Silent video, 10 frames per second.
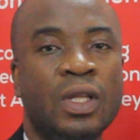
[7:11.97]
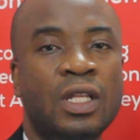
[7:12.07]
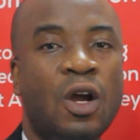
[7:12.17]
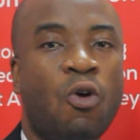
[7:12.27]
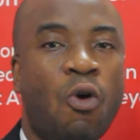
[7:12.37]

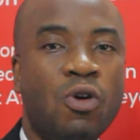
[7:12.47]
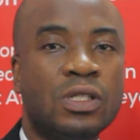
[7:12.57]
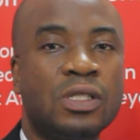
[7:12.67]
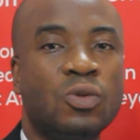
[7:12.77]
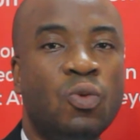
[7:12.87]
The
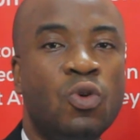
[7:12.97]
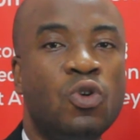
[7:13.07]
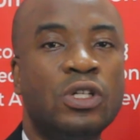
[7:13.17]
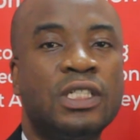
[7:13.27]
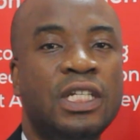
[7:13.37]
court will
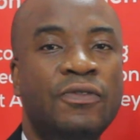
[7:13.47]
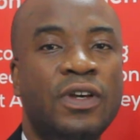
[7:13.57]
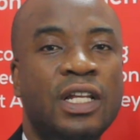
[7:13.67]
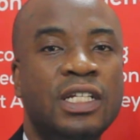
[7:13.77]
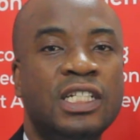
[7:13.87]
not give
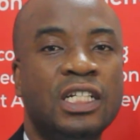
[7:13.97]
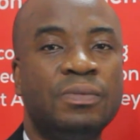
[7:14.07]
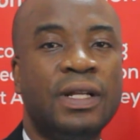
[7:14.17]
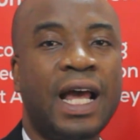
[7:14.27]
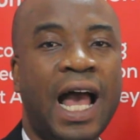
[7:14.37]
any
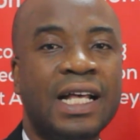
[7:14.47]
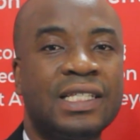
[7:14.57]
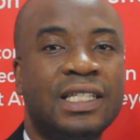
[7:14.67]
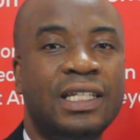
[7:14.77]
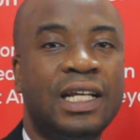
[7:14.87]
judgment
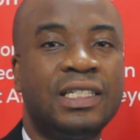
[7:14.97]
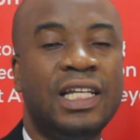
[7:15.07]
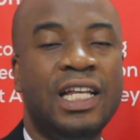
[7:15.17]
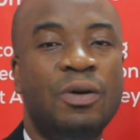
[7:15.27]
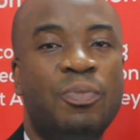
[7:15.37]
asking that
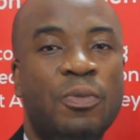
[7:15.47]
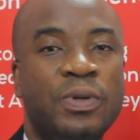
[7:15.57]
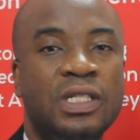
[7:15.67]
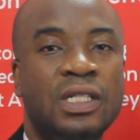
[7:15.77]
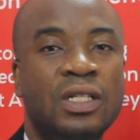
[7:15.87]
any
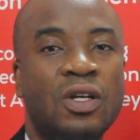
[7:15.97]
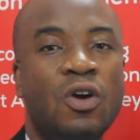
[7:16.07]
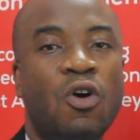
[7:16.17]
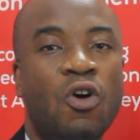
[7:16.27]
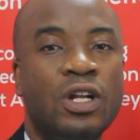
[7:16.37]
property
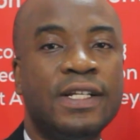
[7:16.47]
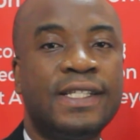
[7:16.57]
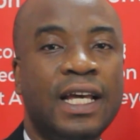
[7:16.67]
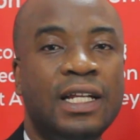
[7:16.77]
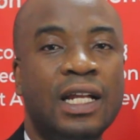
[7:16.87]
on the
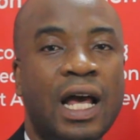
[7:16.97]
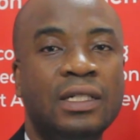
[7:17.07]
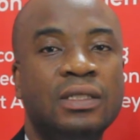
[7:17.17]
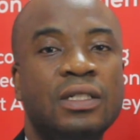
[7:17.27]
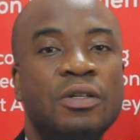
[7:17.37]
said
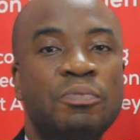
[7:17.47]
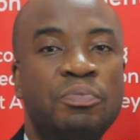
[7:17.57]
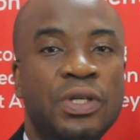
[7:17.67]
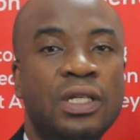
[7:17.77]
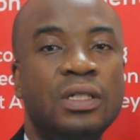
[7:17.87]
land
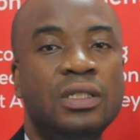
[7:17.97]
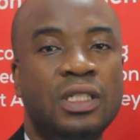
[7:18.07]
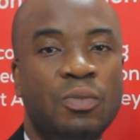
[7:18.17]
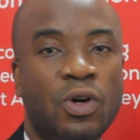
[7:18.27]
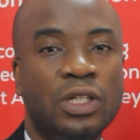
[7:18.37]
be
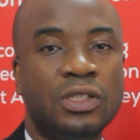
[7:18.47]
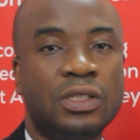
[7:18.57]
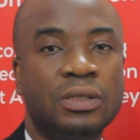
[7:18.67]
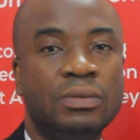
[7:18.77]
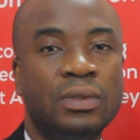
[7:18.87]

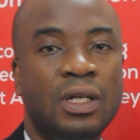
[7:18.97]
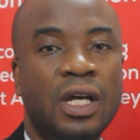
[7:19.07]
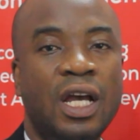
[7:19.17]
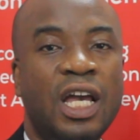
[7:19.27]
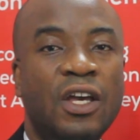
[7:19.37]
demolished.
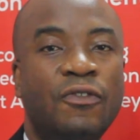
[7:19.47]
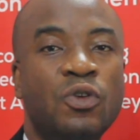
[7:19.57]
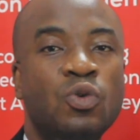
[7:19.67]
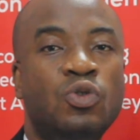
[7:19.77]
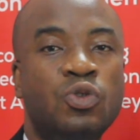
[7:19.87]
If
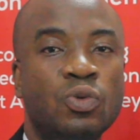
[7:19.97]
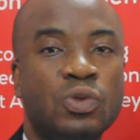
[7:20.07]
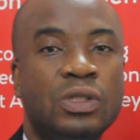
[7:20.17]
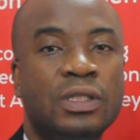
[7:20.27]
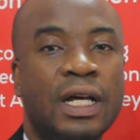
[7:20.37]
you
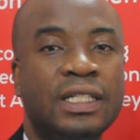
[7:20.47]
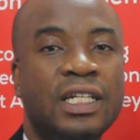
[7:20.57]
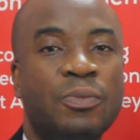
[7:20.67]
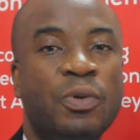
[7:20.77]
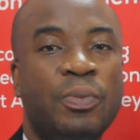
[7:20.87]
choose that
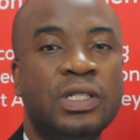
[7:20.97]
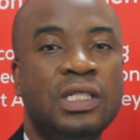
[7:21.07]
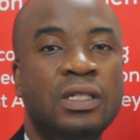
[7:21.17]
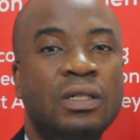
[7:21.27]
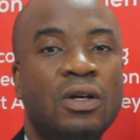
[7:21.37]
any
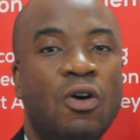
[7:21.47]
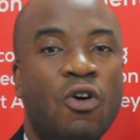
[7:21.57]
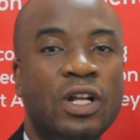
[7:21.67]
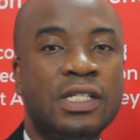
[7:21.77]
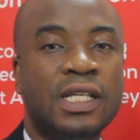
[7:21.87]
property
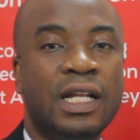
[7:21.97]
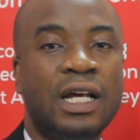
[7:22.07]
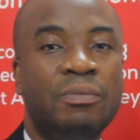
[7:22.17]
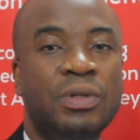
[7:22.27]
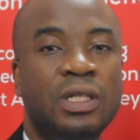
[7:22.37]
on the said
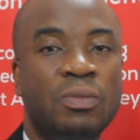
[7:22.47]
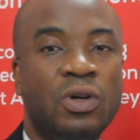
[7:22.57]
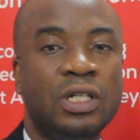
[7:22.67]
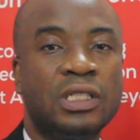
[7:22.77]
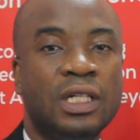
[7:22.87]
land be
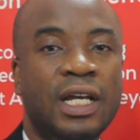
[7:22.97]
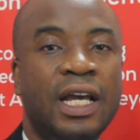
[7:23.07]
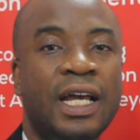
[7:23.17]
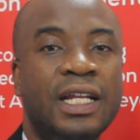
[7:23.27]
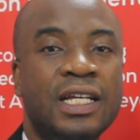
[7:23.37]
demolished,
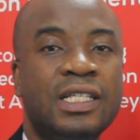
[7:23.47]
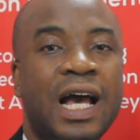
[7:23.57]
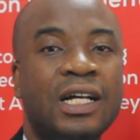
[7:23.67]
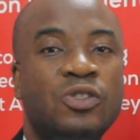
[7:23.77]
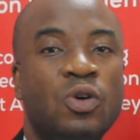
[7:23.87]
it is
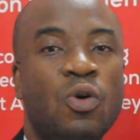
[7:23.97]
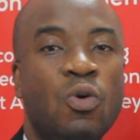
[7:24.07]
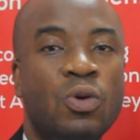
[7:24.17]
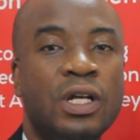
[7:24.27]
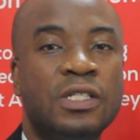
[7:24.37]
at your
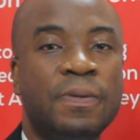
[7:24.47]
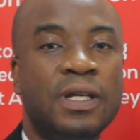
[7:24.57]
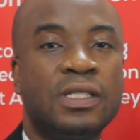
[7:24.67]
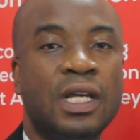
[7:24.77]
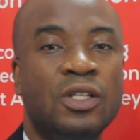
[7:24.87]
own
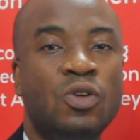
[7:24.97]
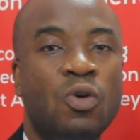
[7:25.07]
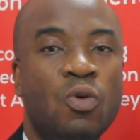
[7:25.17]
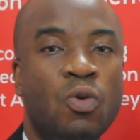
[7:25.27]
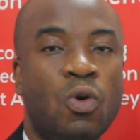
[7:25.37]
expense and
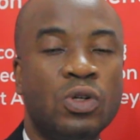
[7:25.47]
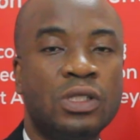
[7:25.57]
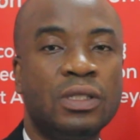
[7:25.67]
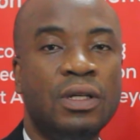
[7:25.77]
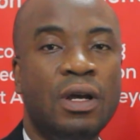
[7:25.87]
your own
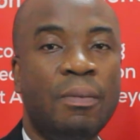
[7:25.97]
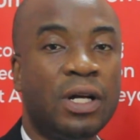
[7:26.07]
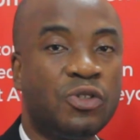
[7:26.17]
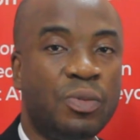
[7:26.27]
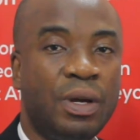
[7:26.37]
cost.
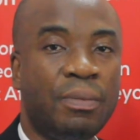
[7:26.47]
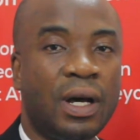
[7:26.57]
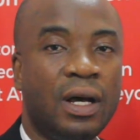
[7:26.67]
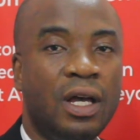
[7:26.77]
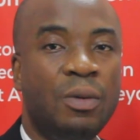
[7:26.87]
But
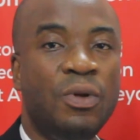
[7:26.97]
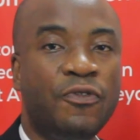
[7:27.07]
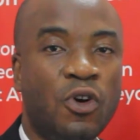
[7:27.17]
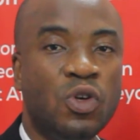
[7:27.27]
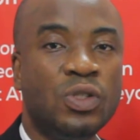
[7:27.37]
remember,
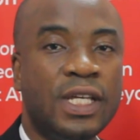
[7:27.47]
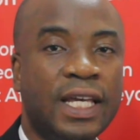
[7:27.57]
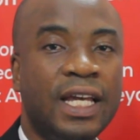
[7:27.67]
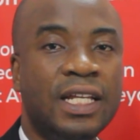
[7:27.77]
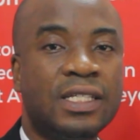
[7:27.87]
before you
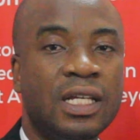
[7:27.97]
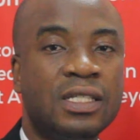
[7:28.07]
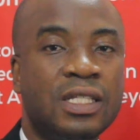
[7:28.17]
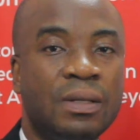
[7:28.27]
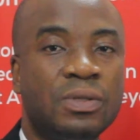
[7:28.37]
take any
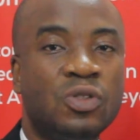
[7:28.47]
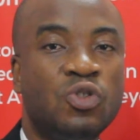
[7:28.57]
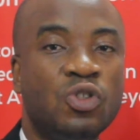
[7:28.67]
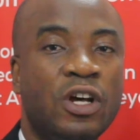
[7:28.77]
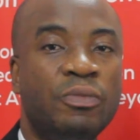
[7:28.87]
steps, you
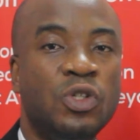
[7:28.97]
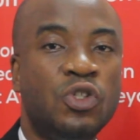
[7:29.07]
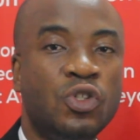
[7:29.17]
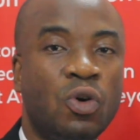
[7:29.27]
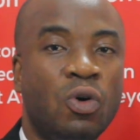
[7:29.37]
should have been
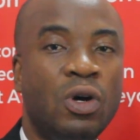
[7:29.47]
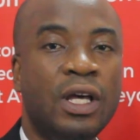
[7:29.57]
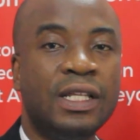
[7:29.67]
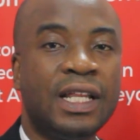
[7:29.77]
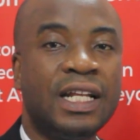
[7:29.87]
sure
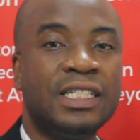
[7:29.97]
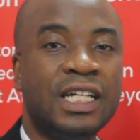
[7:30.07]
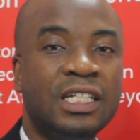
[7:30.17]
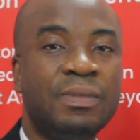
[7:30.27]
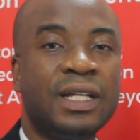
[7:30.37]
that the
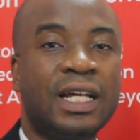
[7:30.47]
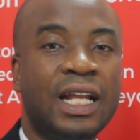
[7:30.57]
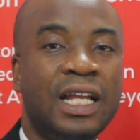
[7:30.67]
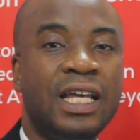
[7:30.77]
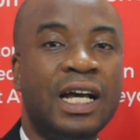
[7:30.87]
judgment
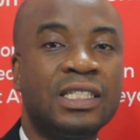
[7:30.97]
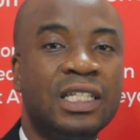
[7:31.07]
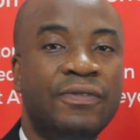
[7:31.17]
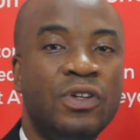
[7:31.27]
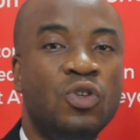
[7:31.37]
clearly has
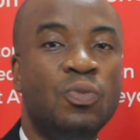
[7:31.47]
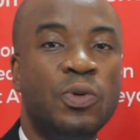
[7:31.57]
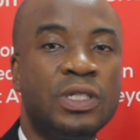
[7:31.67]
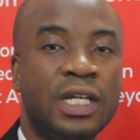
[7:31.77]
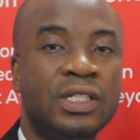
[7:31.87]
given you
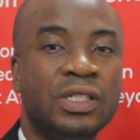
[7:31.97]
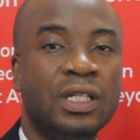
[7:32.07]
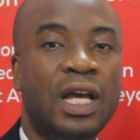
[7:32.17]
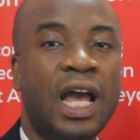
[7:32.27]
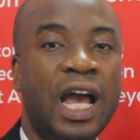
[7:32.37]

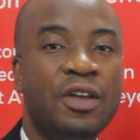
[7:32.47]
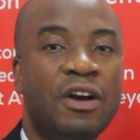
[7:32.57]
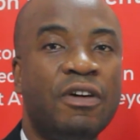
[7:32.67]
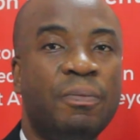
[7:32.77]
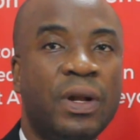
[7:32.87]
possession and you
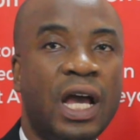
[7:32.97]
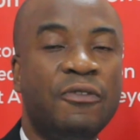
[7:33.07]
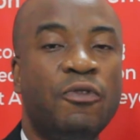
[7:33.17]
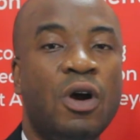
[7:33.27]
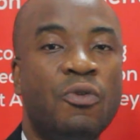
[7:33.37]
have
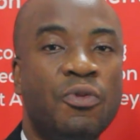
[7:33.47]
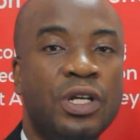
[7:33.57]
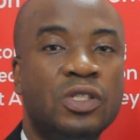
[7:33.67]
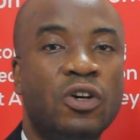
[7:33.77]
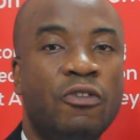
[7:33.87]
applied for a
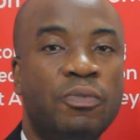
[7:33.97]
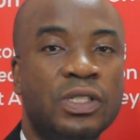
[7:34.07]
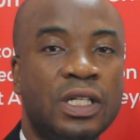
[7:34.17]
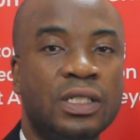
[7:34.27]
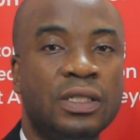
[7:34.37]
writ of
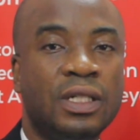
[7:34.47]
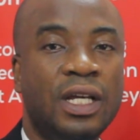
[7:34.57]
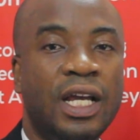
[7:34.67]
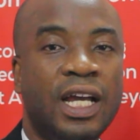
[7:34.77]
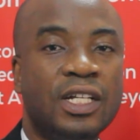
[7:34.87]
possession.
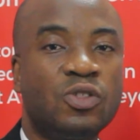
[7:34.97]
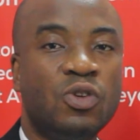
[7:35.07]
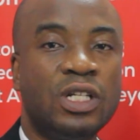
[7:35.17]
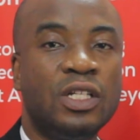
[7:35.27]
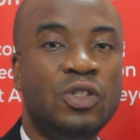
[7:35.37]
It is
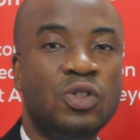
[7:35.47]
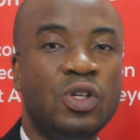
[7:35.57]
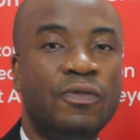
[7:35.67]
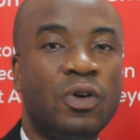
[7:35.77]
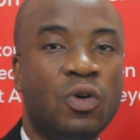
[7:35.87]
not the
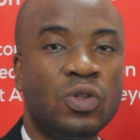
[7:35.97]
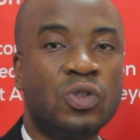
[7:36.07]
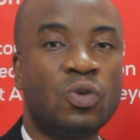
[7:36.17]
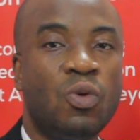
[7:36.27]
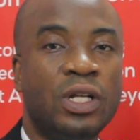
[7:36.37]
duty of the court
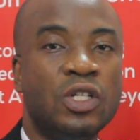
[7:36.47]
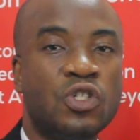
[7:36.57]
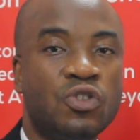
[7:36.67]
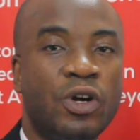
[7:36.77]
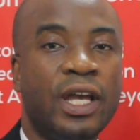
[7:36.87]
to go and
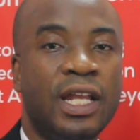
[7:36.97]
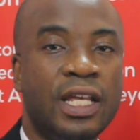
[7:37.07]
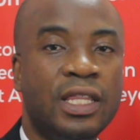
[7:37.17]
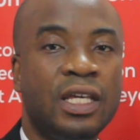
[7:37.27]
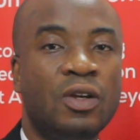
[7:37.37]
destroy
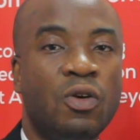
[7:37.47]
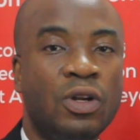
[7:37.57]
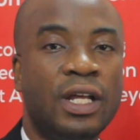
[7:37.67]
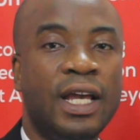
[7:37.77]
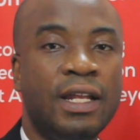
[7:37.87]
anything
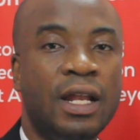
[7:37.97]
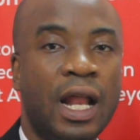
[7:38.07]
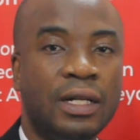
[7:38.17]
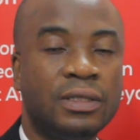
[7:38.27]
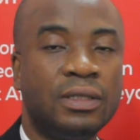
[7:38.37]
on any
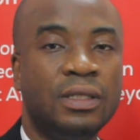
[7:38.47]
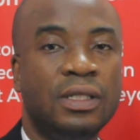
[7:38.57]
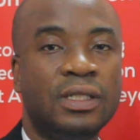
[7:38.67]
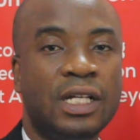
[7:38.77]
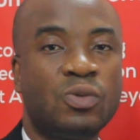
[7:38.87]
land.
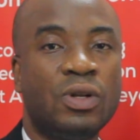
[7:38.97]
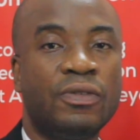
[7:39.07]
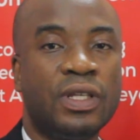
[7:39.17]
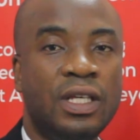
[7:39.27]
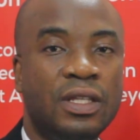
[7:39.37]
That's one
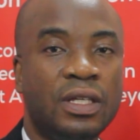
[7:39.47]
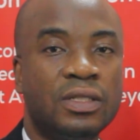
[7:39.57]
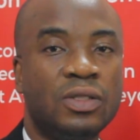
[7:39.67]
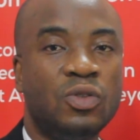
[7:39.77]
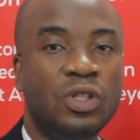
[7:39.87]
of the key
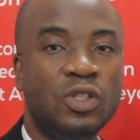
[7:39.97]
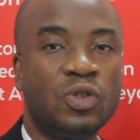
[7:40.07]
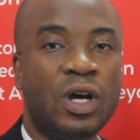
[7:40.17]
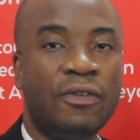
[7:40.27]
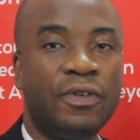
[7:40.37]
things you need
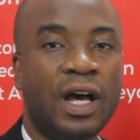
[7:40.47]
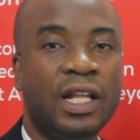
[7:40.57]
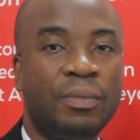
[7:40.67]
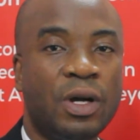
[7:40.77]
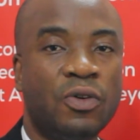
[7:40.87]
to have at
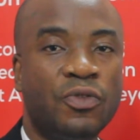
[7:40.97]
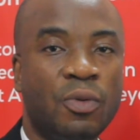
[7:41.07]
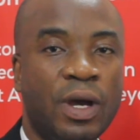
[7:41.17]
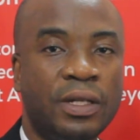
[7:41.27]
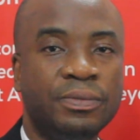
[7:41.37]
the back of your
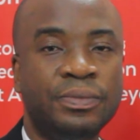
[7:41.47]
mind.